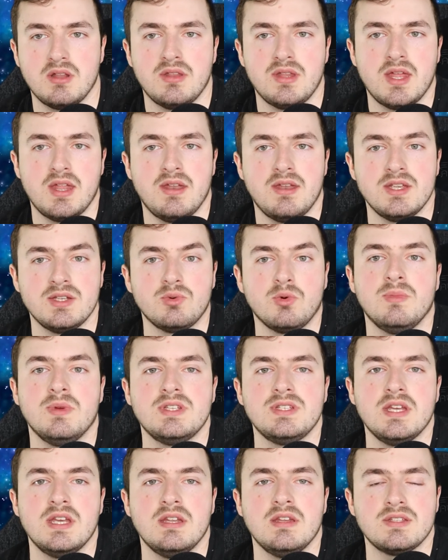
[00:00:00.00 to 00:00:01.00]
then this will be
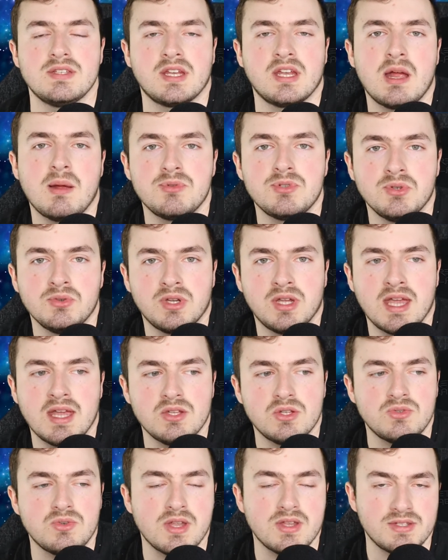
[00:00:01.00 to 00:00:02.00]
seen as a capital
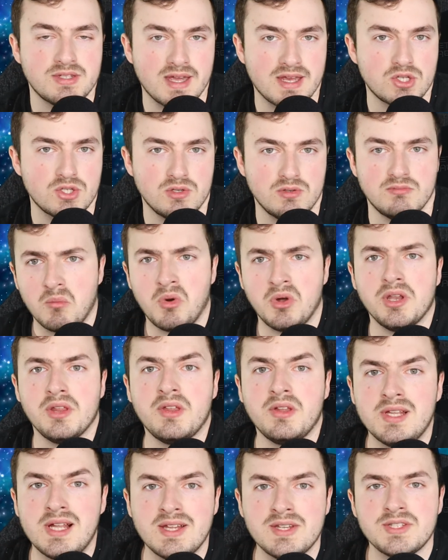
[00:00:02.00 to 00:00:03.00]
gains transaction. One of
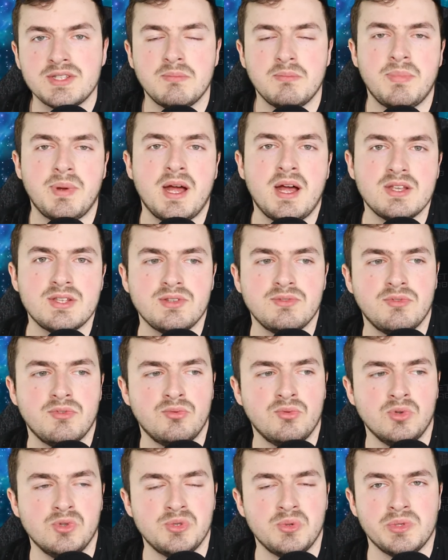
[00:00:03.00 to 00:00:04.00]
the last parts of the
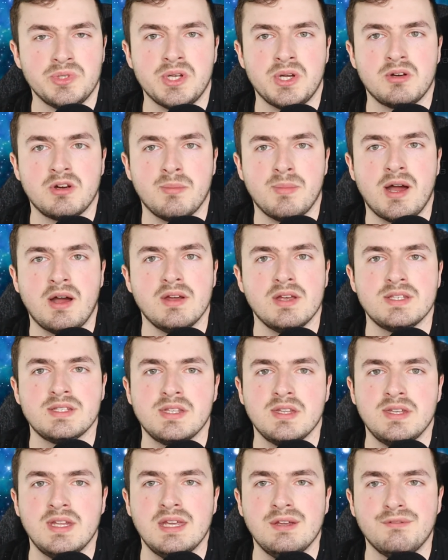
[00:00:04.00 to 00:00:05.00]
rules we'll talk about is
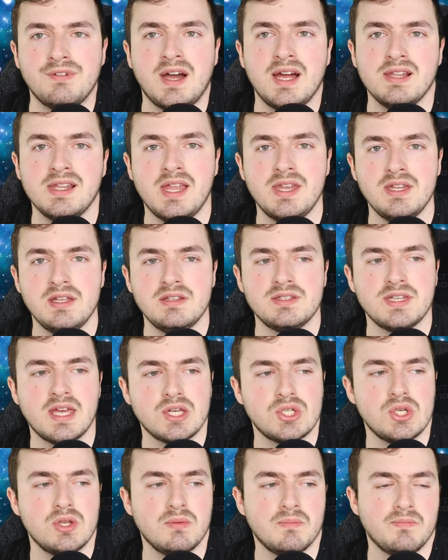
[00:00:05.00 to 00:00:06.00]
the DeFi lending
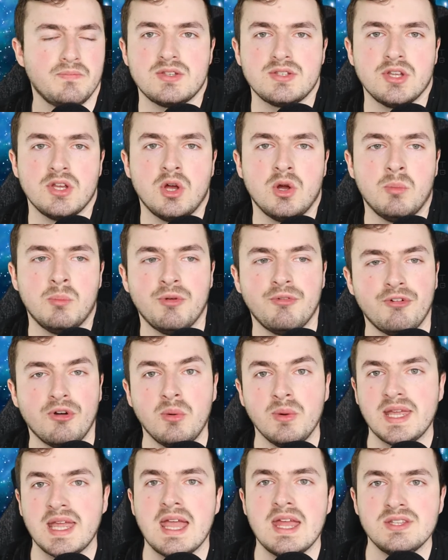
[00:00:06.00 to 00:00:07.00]
section. So before
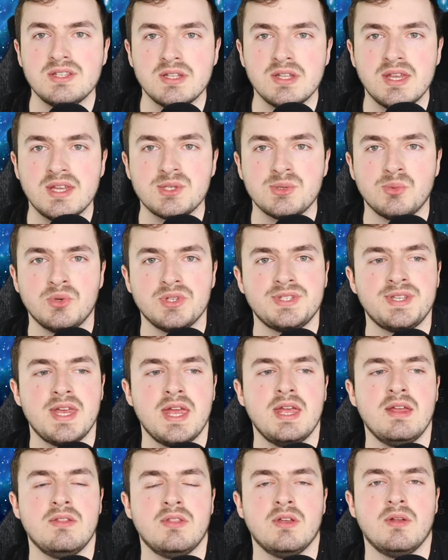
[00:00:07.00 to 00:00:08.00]
we get into this, we'll
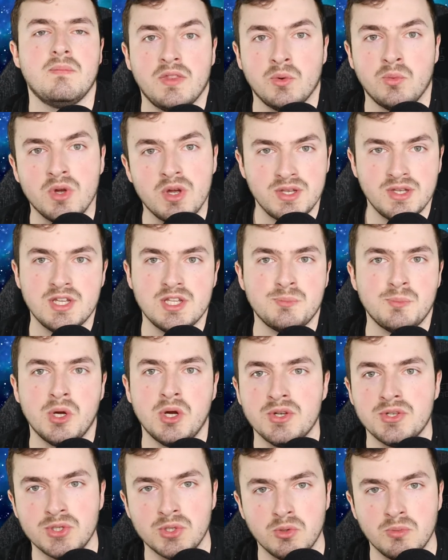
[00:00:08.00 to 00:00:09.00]
say that the word
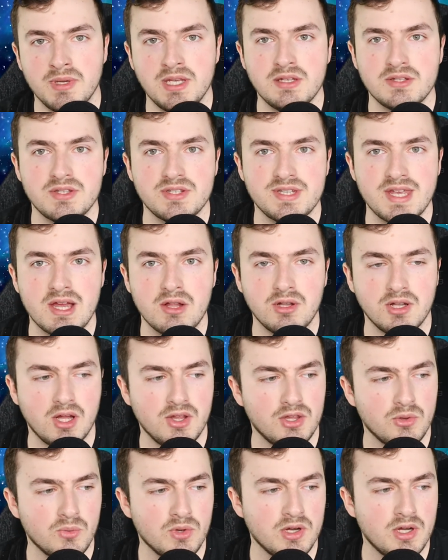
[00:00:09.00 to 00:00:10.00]
disposal means sell
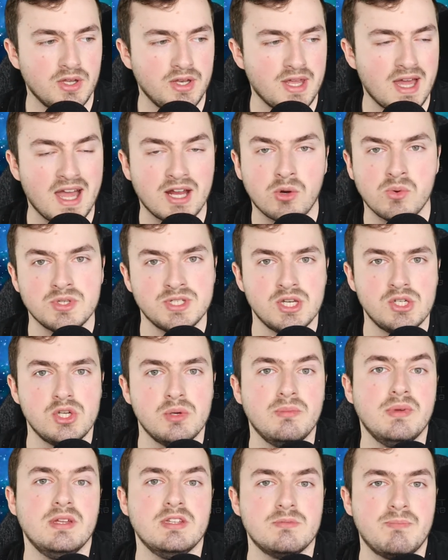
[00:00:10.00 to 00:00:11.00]
and the word
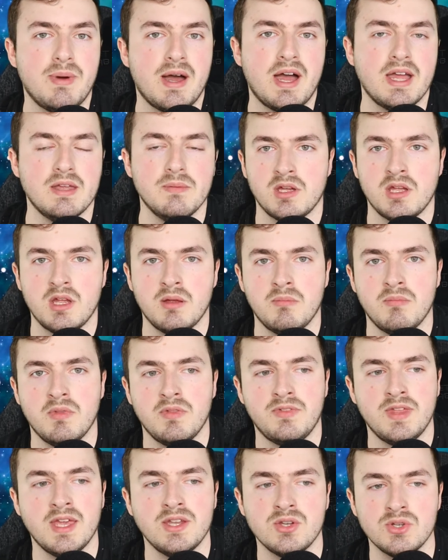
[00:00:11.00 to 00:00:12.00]
acquisition means buy.
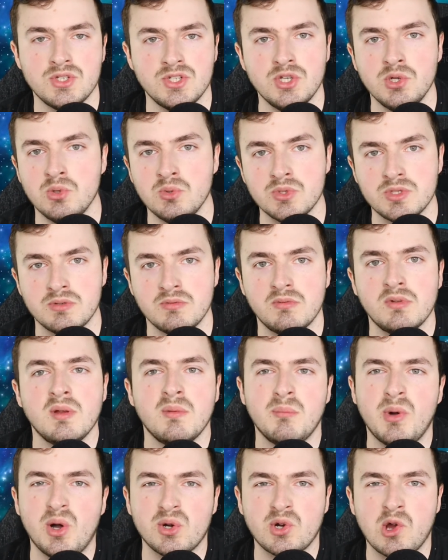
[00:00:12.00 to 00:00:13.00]
They just use
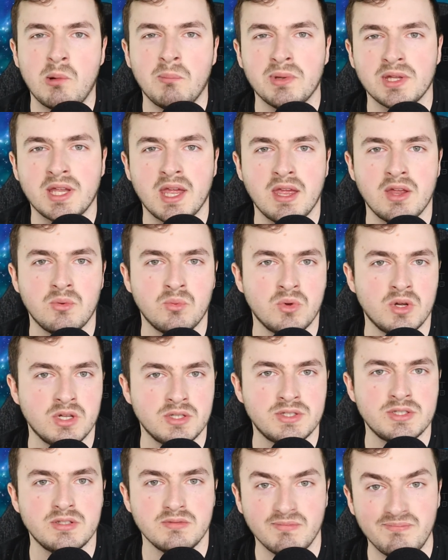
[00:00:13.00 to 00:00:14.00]
more complicated
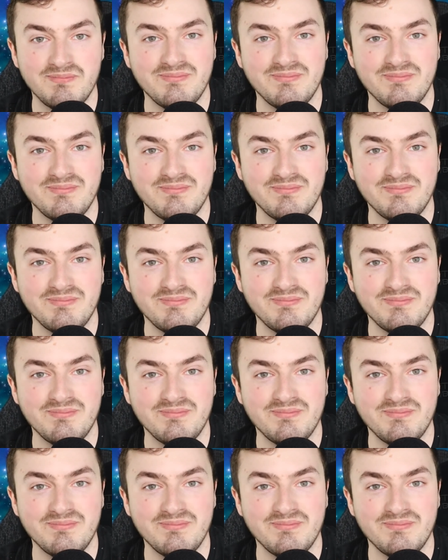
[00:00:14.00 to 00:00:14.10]
words.